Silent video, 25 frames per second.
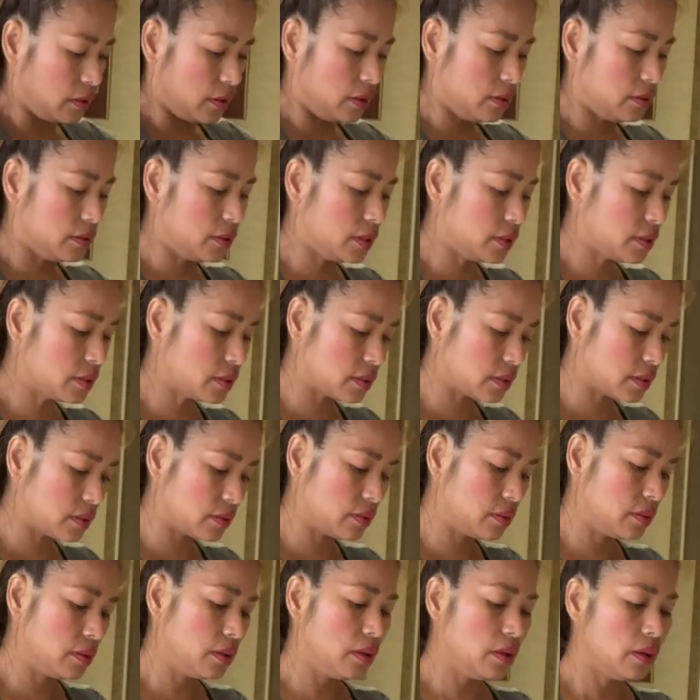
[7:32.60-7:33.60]
Just
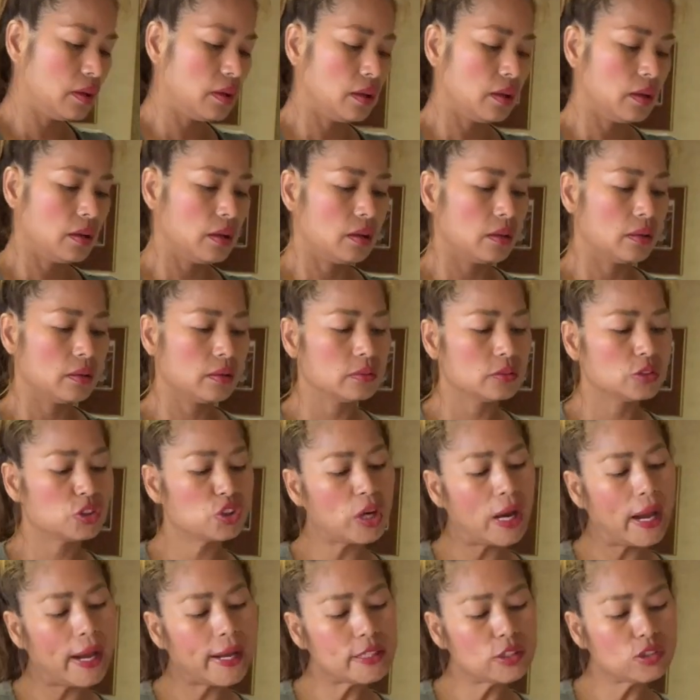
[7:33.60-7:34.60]

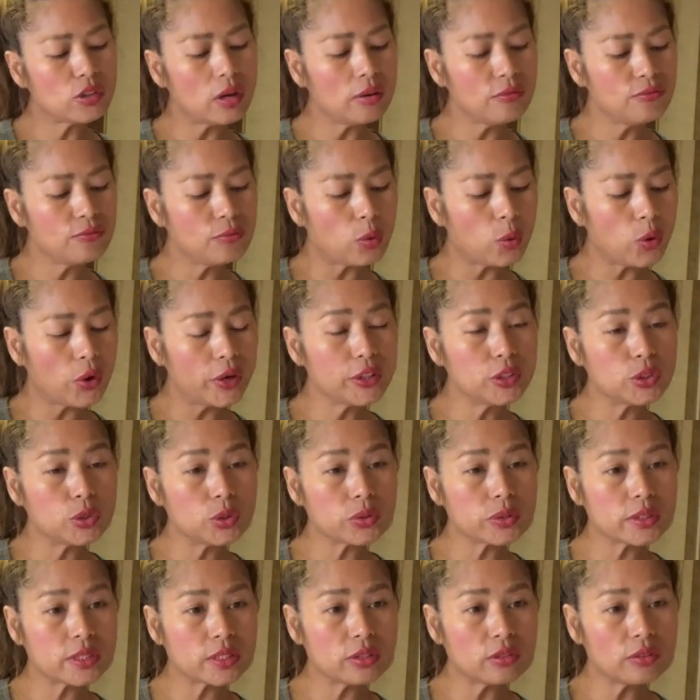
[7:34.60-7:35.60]
try to avoid
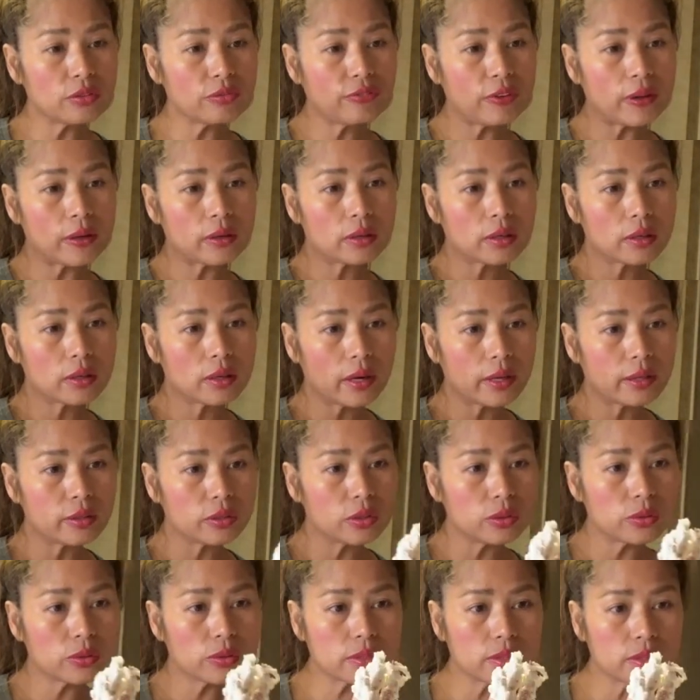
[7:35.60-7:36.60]
using your finger and
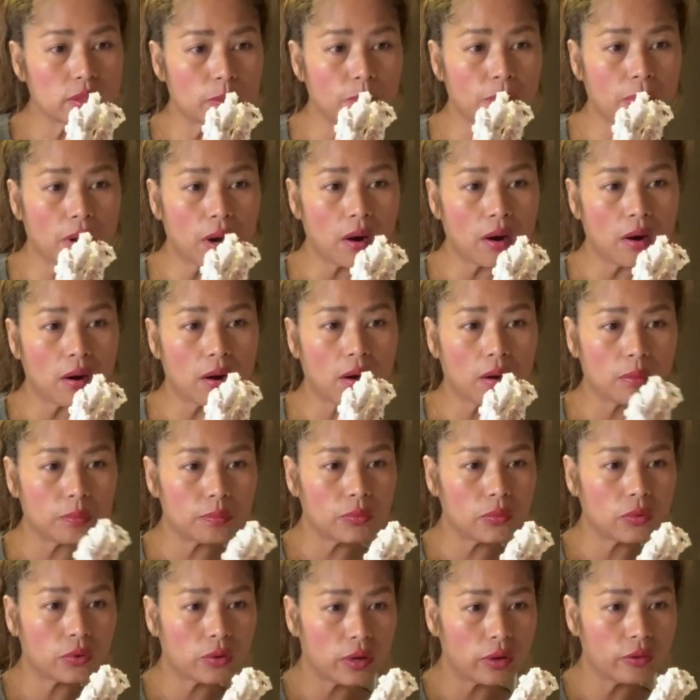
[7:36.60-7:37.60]
use the palm
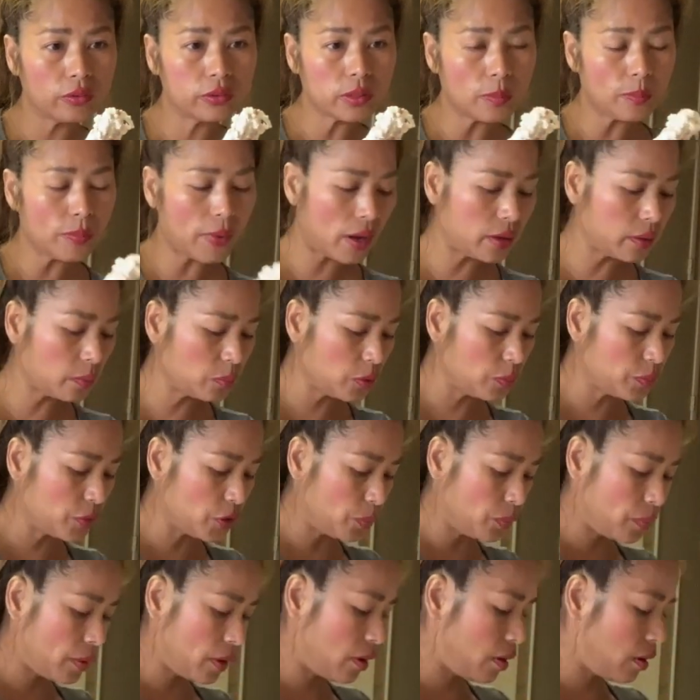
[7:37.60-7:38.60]
or on the bottom of
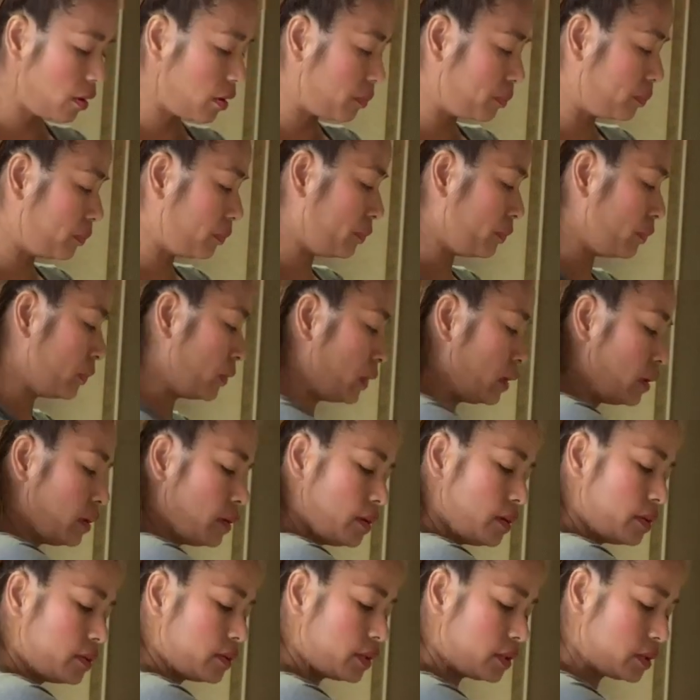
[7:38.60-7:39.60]
your palm.
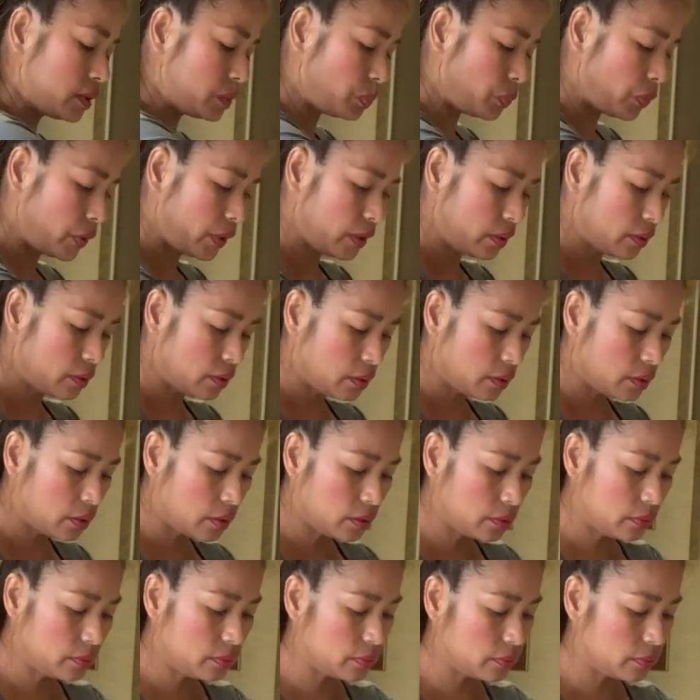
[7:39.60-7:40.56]
Just sprinkle.